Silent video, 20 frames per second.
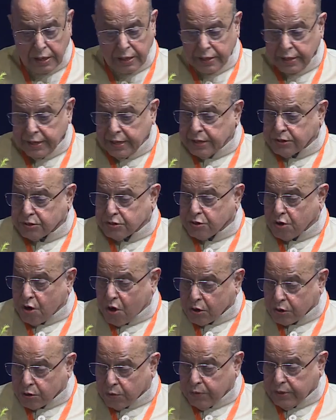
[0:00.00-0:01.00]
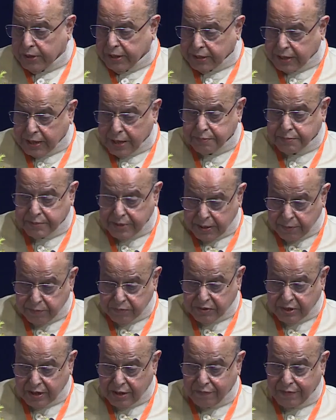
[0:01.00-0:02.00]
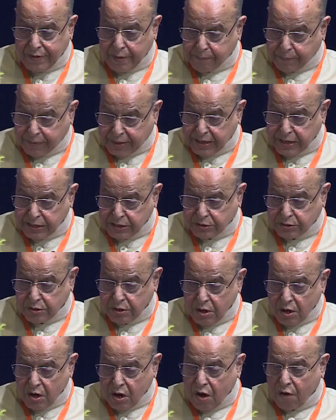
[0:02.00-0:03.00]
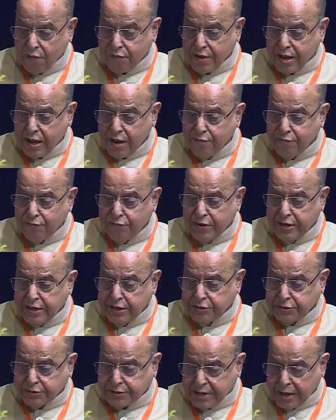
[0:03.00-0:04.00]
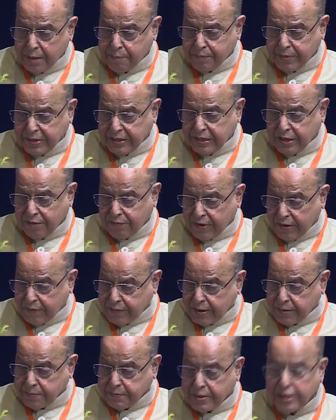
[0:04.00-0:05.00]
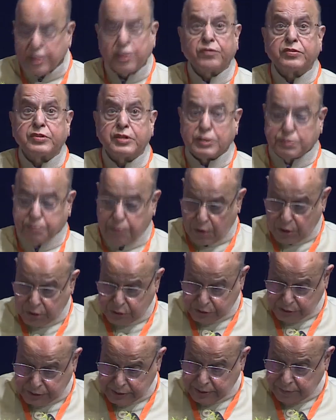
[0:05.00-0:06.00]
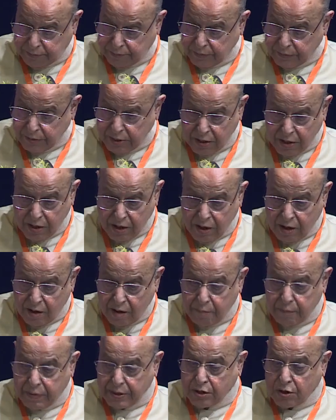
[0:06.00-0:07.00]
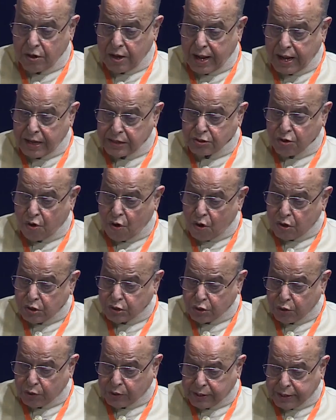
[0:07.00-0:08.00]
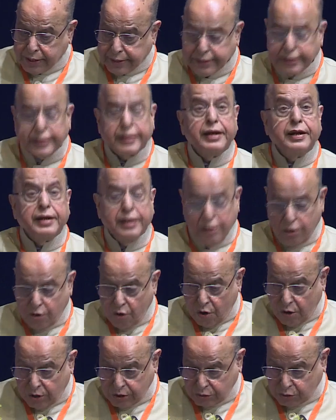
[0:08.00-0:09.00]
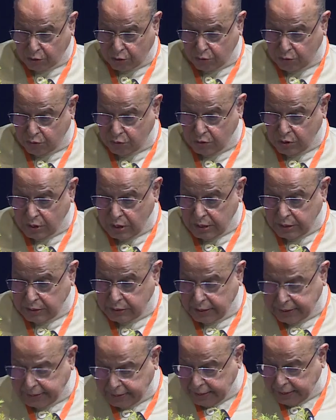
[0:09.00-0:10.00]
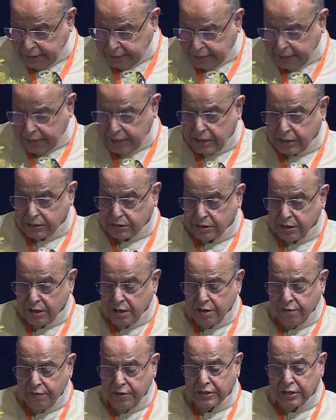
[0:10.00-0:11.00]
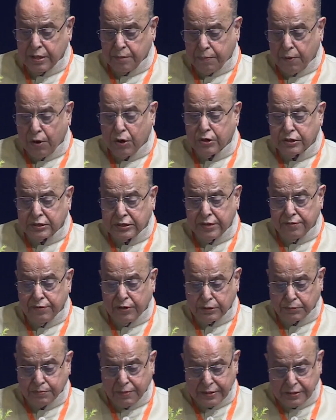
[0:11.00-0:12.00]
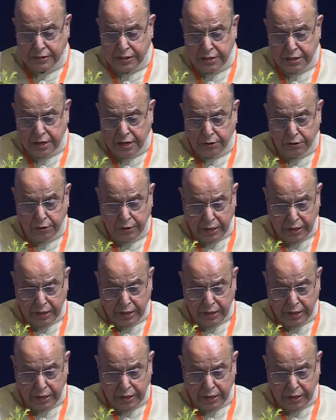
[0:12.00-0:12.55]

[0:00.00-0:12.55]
He has not only kept himself appraised of every step in the development of this policy, but has also critically gone through the details when the policy was presented to